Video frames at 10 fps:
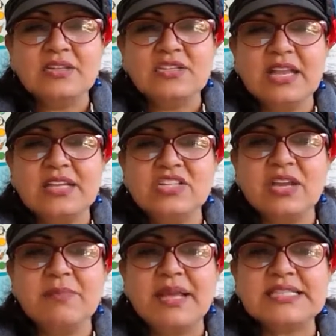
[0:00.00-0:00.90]
Shall I
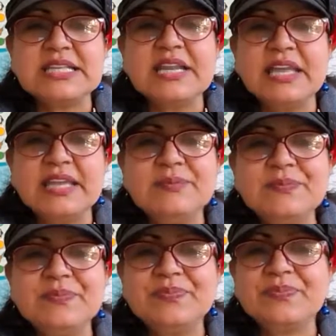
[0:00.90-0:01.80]
share my screen?
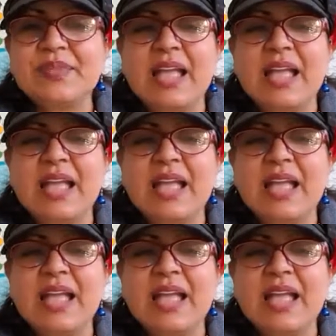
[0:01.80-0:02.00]
Yeah.